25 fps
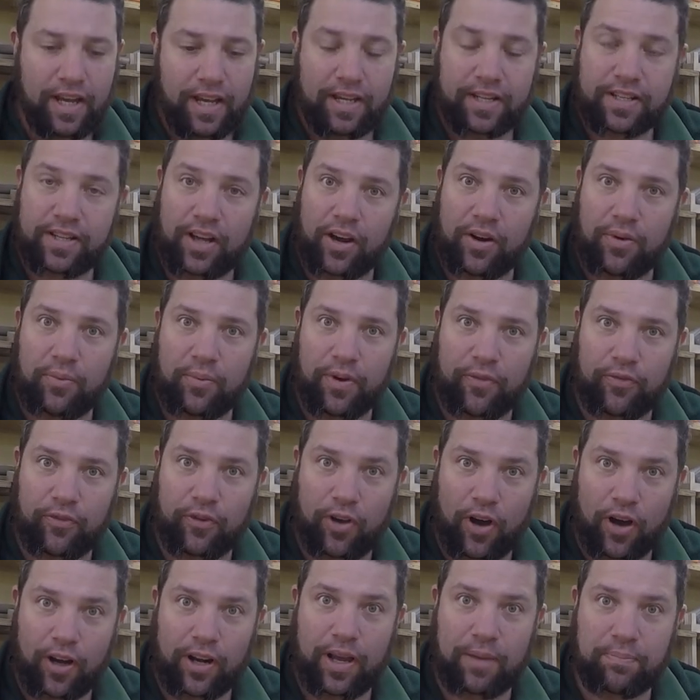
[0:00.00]
So we've
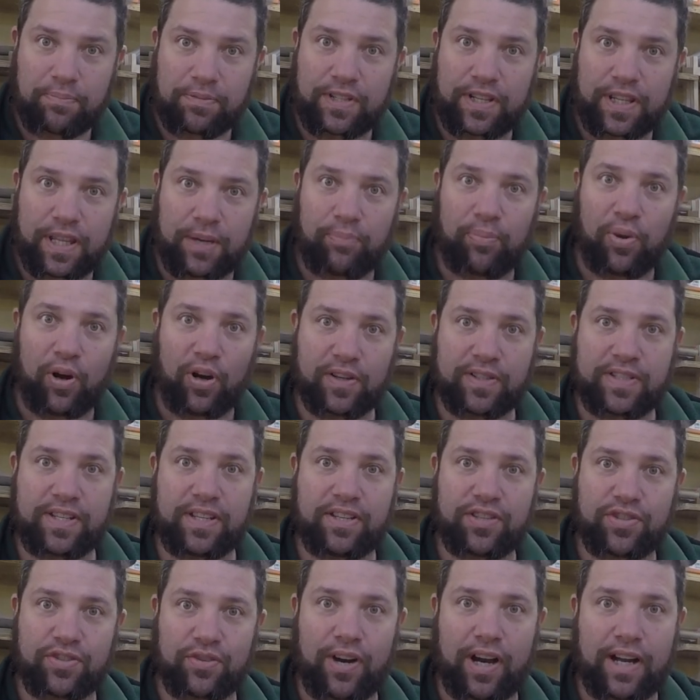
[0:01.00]
got up to the
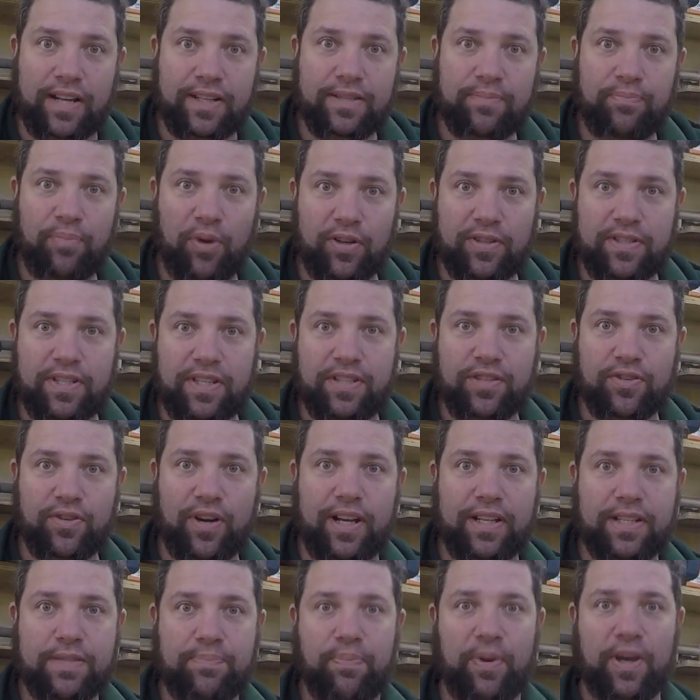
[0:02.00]
posistruts.
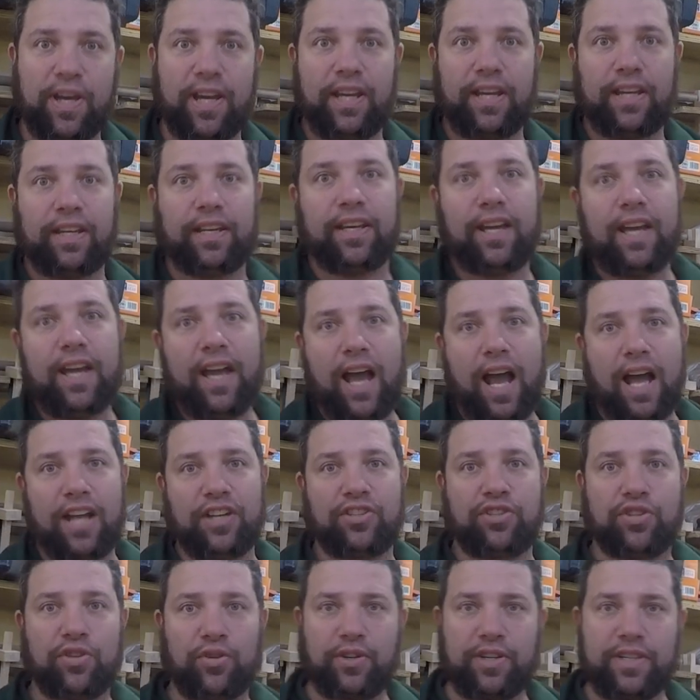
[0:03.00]
Posistruts being a
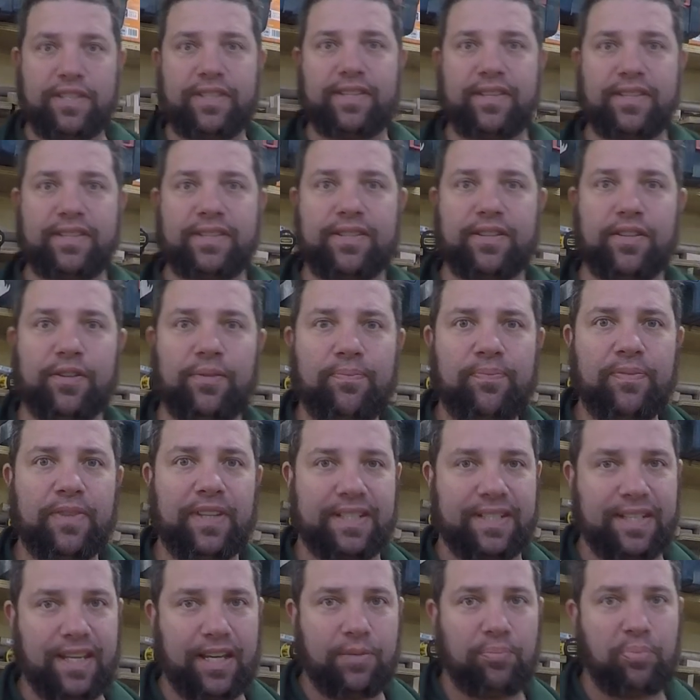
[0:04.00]
joist
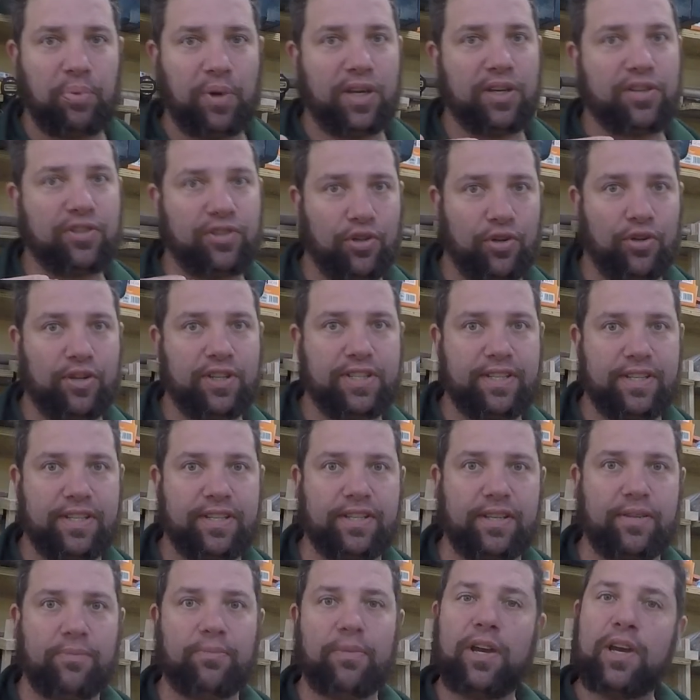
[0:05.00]
system, deep joist
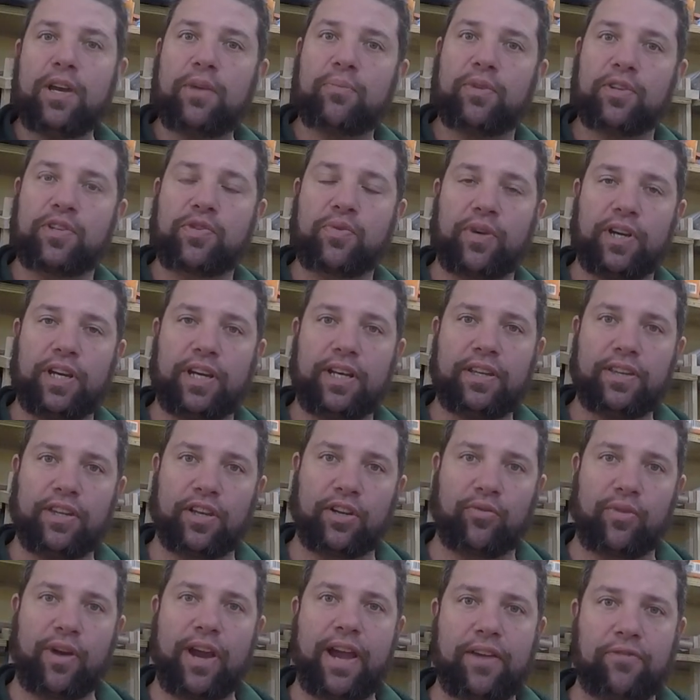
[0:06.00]
system between the
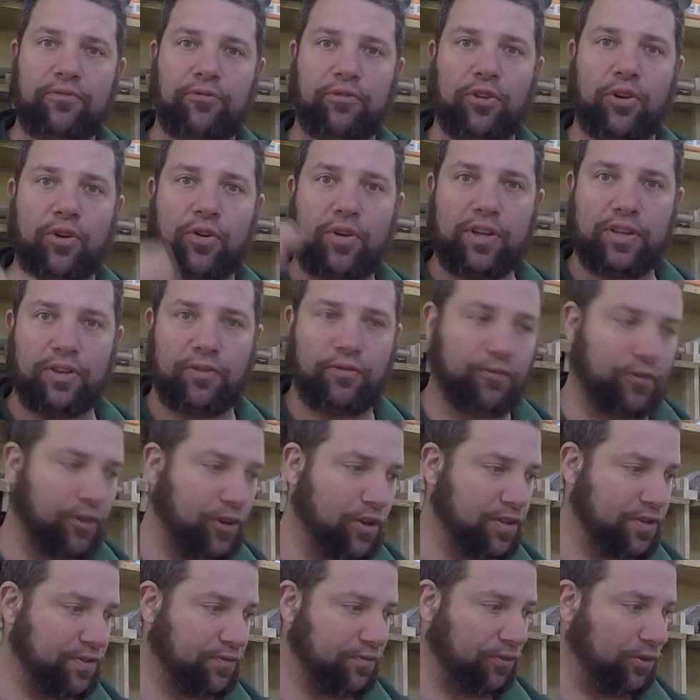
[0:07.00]
ground floor and the
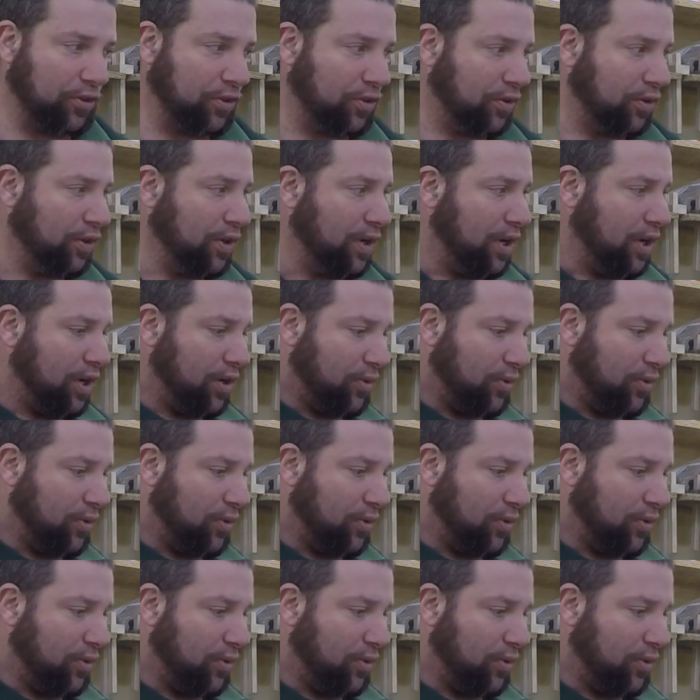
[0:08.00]
first floor.